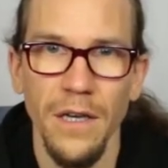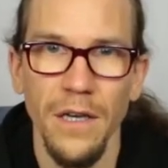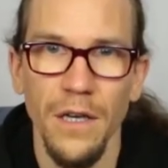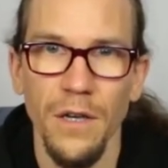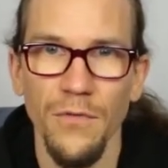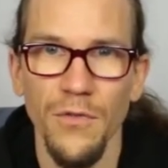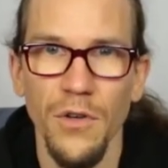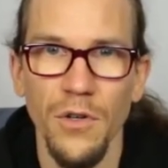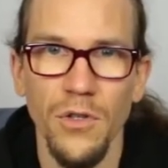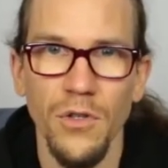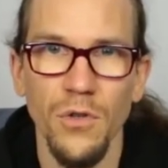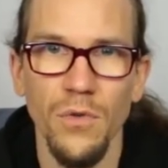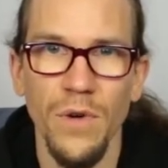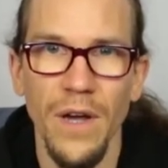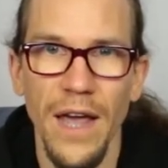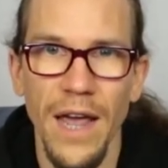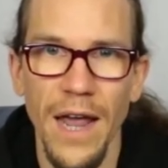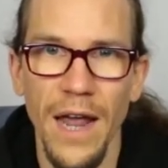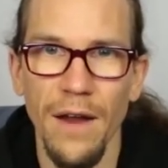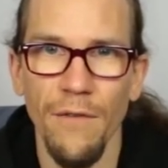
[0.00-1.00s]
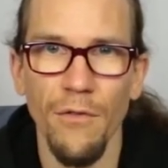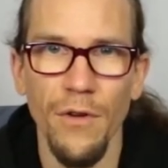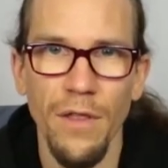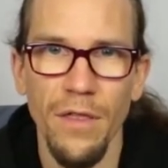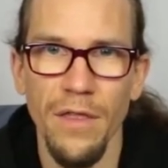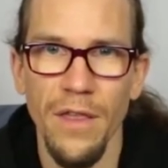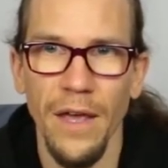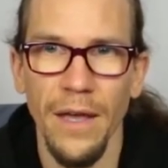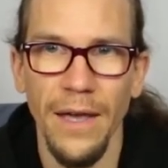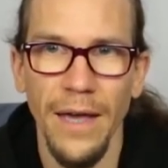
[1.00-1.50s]
If you do
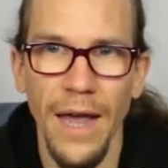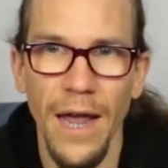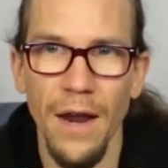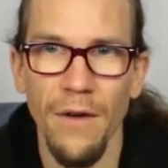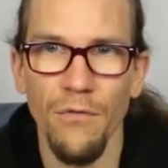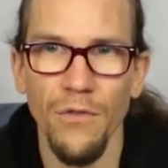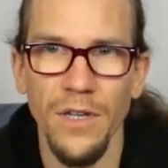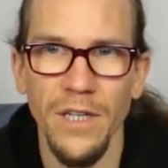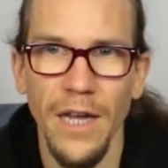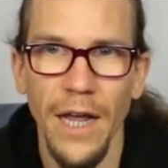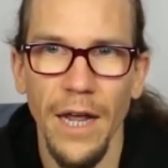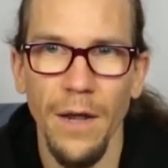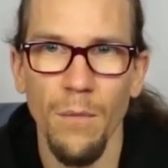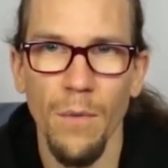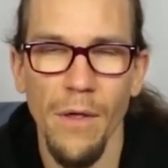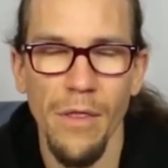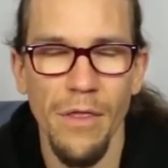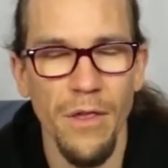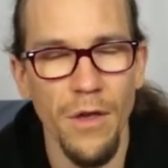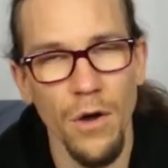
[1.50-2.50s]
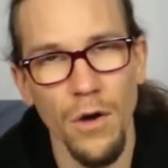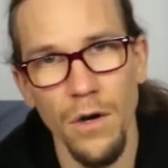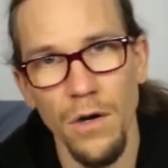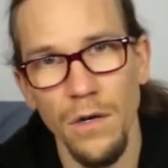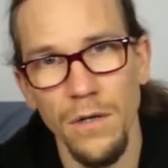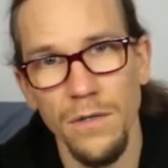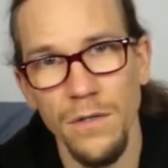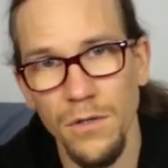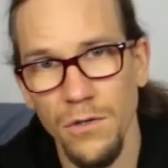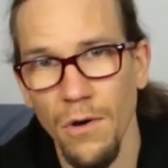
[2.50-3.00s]
everything every day with
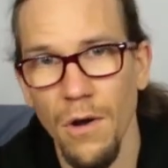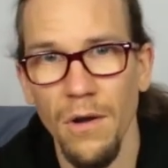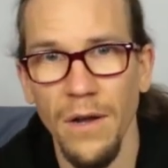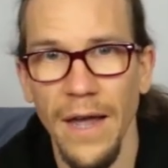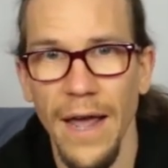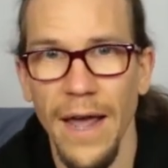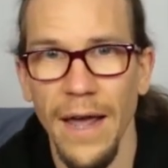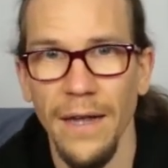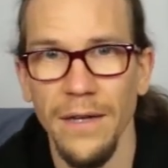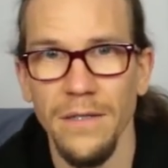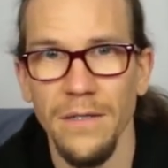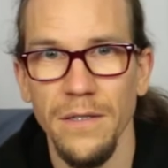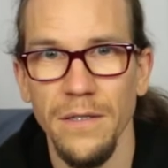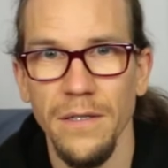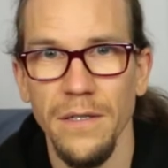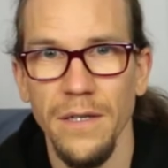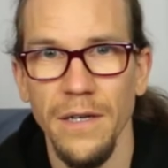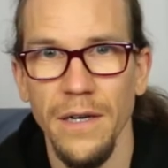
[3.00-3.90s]
your strong hand,